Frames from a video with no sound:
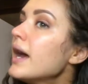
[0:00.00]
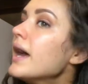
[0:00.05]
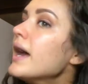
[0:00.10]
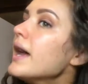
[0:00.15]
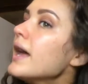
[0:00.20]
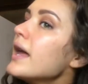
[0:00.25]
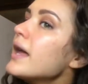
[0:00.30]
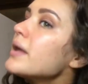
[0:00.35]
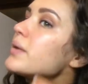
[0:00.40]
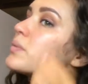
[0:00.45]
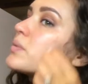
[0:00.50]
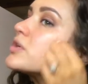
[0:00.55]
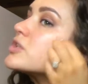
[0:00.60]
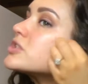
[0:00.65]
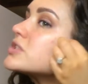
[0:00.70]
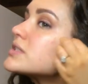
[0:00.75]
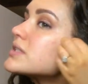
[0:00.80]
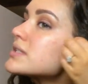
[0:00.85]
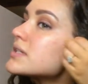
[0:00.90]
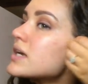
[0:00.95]
And we're
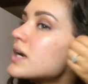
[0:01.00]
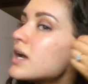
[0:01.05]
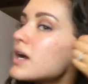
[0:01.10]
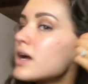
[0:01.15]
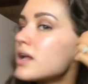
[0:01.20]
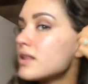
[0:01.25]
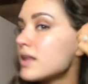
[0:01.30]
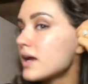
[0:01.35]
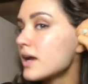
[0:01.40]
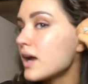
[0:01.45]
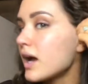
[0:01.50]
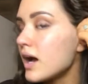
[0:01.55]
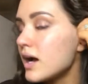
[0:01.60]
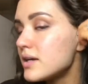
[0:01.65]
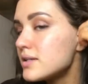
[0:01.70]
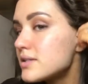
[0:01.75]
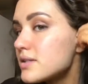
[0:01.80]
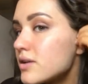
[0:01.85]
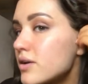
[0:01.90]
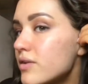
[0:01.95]
just gonna, like, I
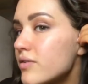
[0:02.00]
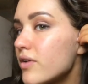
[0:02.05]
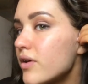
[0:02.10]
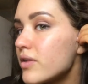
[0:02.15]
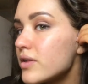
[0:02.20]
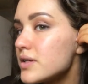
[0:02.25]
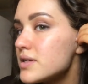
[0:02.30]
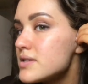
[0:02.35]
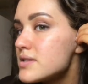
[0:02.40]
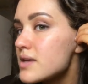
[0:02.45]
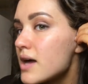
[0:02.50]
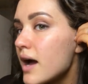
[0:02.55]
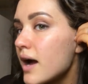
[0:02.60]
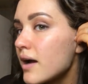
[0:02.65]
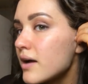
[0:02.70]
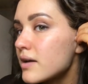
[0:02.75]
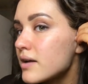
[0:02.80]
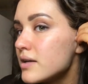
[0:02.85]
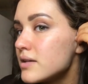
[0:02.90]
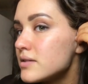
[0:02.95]
still have all these
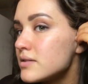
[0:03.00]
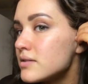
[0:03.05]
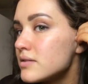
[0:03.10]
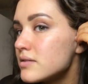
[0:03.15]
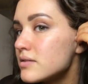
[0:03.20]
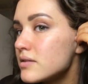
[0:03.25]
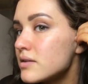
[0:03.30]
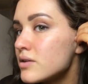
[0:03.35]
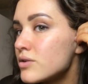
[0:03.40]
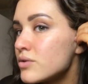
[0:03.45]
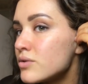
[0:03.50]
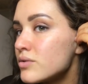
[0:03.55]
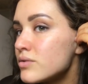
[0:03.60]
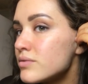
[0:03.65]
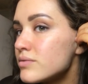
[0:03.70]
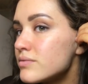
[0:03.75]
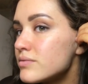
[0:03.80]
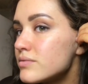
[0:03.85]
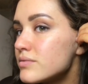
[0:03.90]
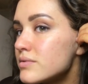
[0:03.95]
acne little
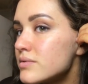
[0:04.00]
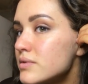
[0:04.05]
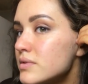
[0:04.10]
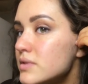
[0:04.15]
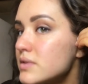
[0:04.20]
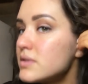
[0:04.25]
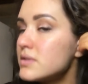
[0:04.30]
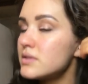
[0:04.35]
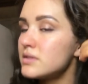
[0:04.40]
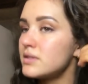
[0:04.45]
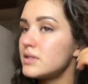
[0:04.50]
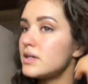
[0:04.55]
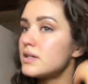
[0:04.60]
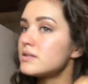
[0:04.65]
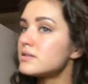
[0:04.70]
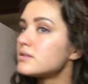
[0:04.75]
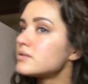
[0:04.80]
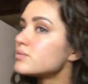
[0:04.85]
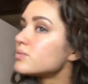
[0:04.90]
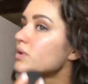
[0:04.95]
zits,